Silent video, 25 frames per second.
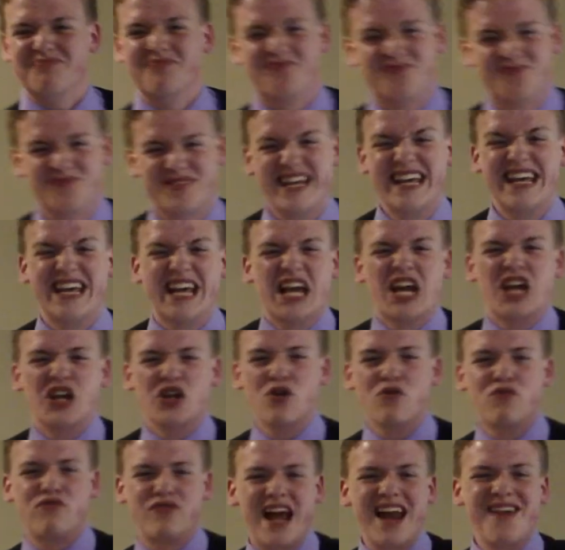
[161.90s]
See,
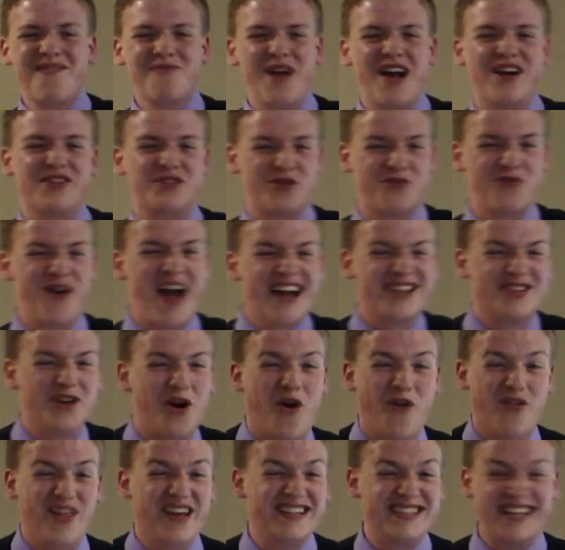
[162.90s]
you've done well to write
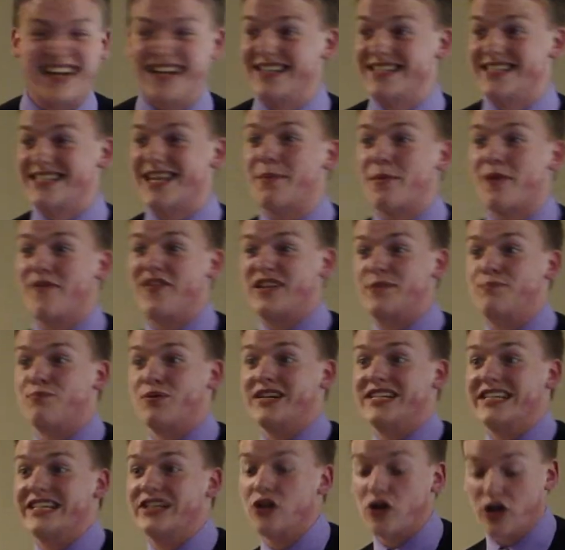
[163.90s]
all this, and some of it's
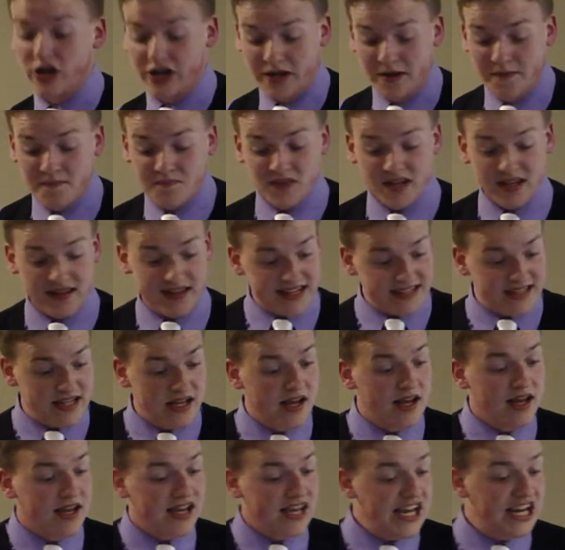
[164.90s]
pretty good. This
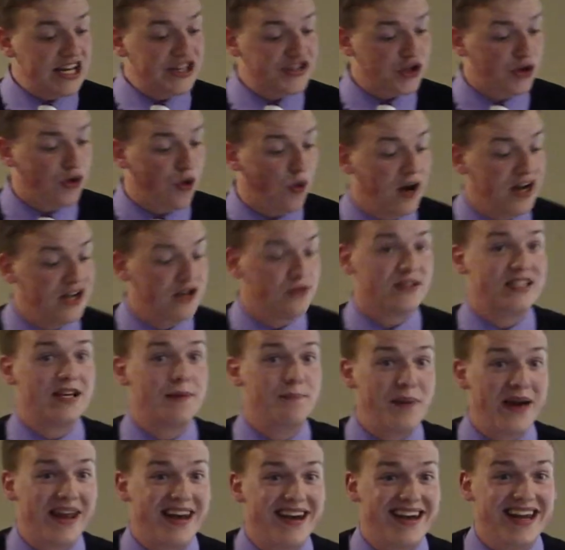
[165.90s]
each according to his
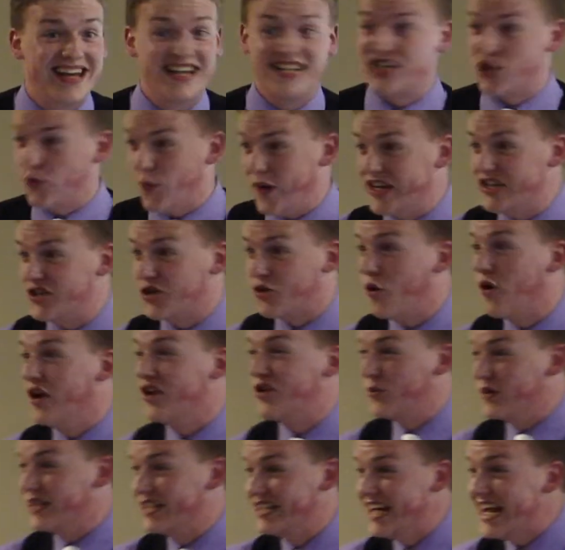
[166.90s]
abilities, to each according to
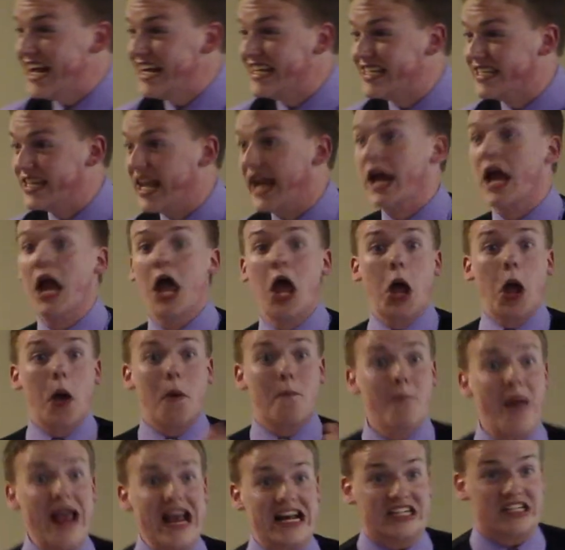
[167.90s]
his needs thing
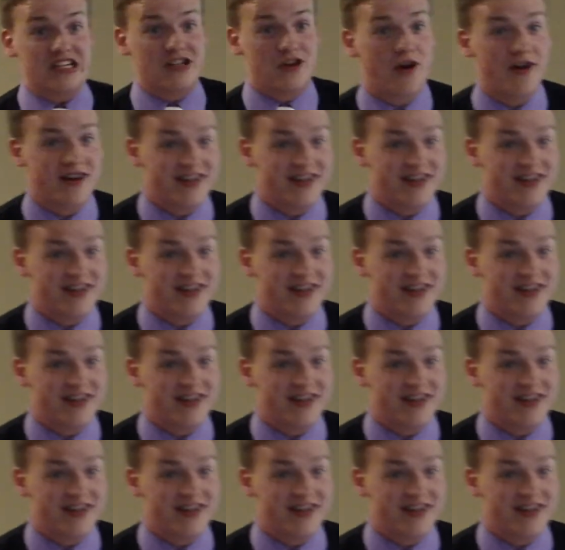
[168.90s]
makes a lot